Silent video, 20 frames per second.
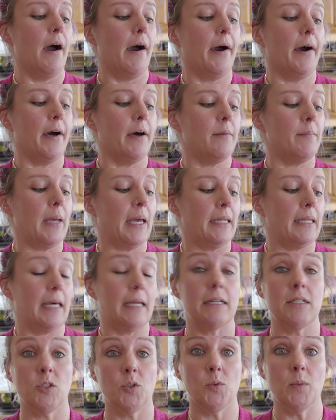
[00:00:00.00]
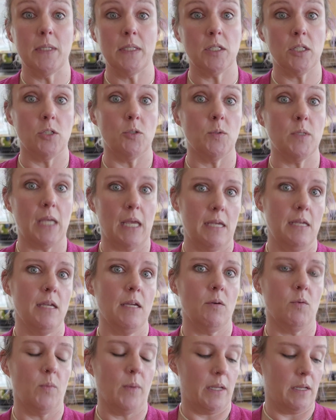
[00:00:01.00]
And that is a risk you
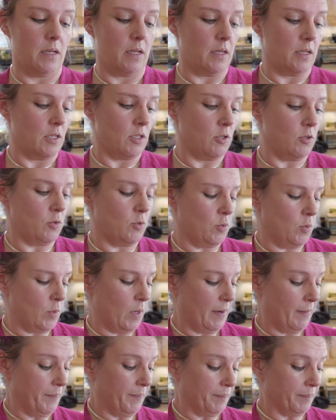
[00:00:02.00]
take when you